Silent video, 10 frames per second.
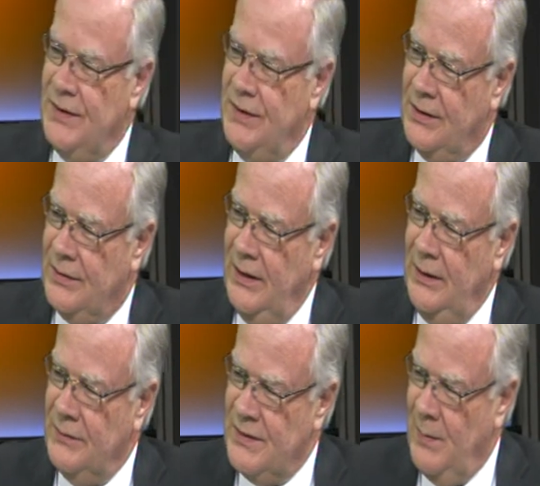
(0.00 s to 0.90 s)
the decree
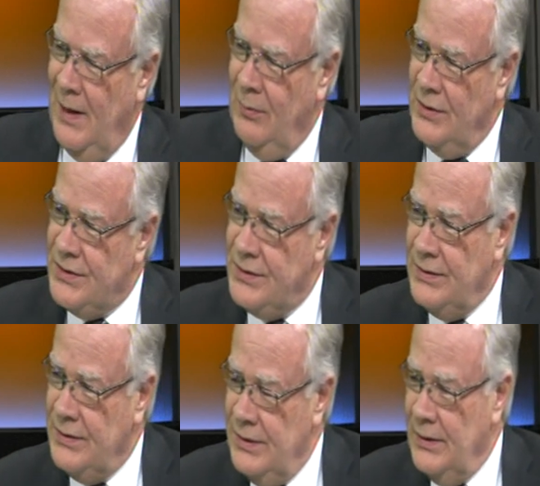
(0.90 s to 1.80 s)
was
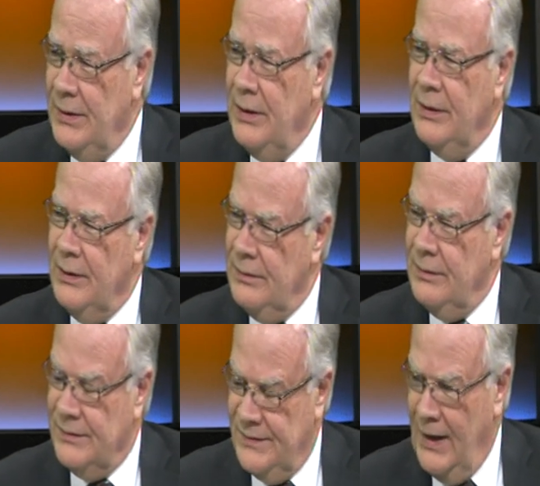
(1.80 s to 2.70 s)
published,
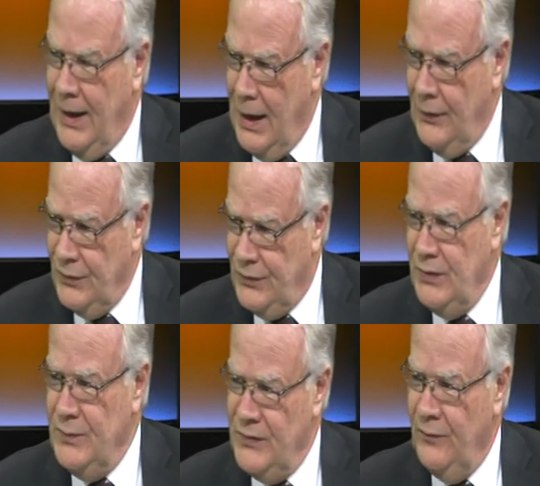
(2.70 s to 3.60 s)
setting out the
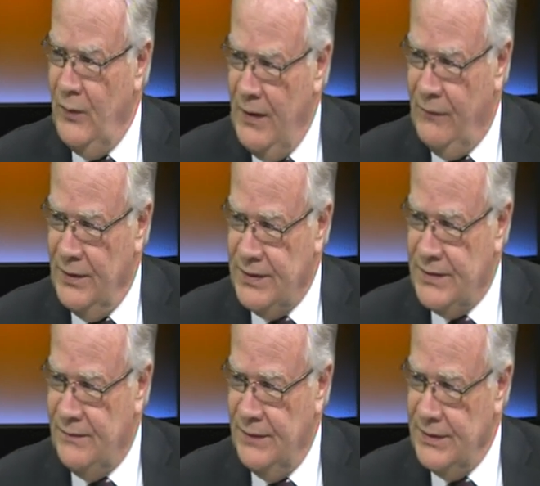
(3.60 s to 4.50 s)
terms of
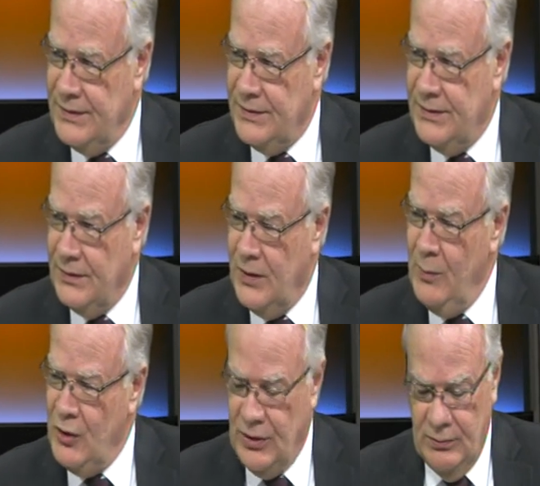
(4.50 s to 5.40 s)
reference for this uh,
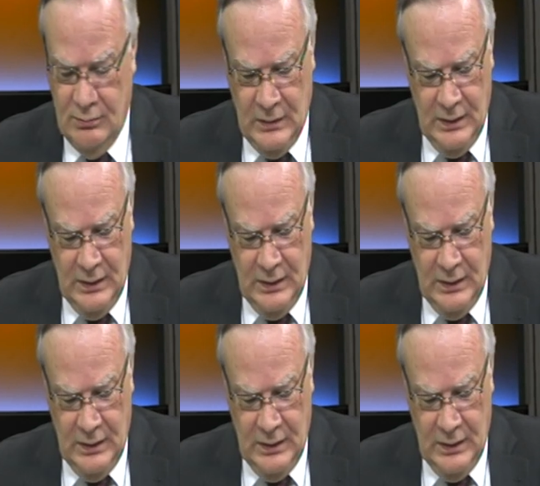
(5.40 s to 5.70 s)
commission,